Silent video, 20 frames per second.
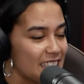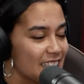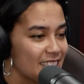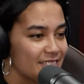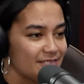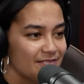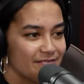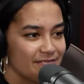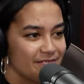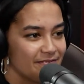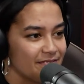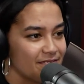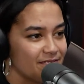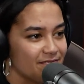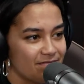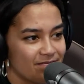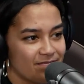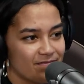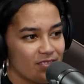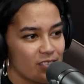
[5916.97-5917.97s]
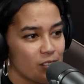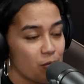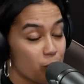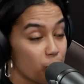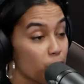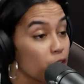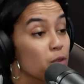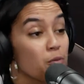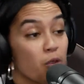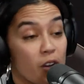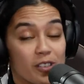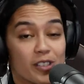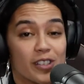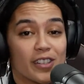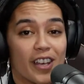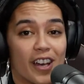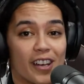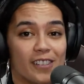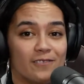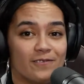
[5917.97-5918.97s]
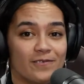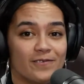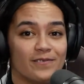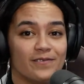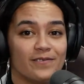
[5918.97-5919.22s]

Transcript: Neither. Well, you can watch it though.